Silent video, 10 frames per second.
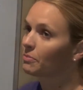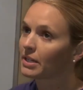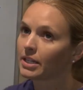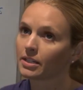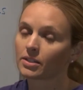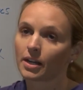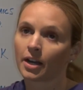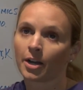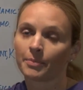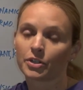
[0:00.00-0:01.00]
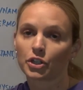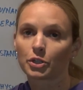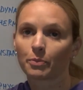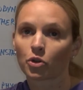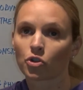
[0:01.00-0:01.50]
means the
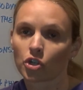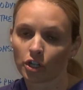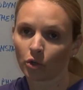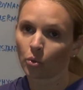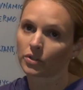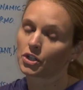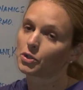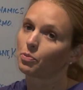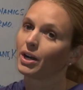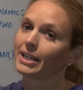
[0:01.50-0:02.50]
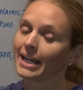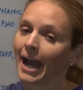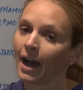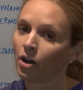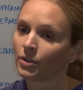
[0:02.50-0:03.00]
dispersion or the spreading
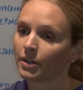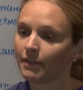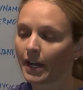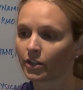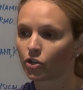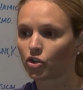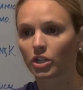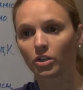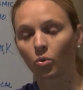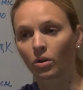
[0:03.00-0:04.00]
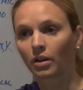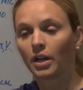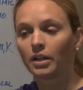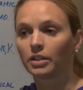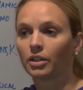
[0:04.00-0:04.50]
out of energy, or,
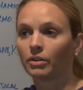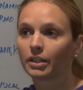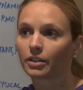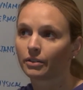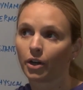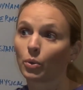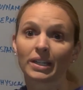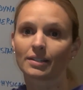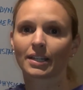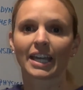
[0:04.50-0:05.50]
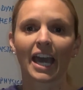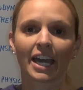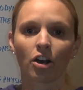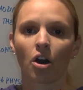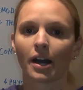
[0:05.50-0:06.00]
going to
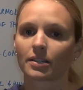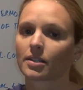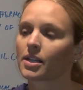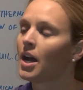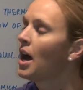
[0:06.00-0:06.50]
chaos.